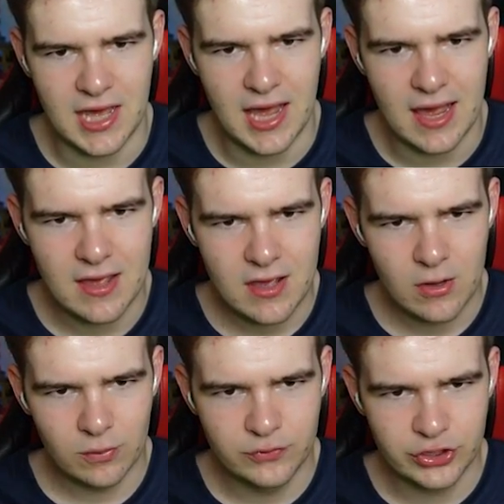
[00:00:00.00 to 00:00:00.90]
there.
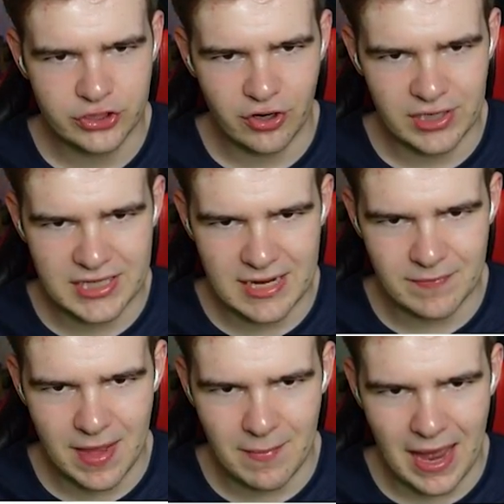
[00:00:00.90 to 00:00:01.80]
We've just got to
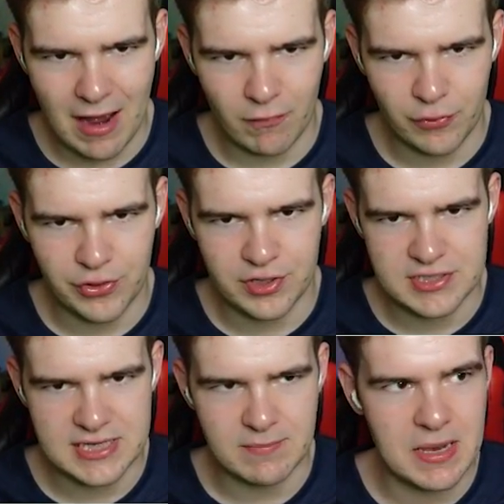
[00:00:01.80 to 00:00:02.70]
keep them out for
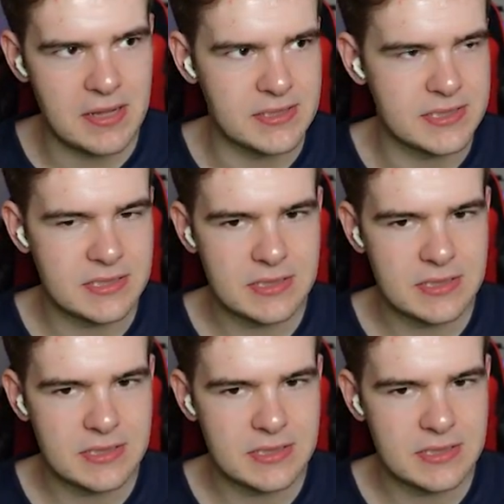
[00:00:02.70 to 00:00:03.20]
13 minutes.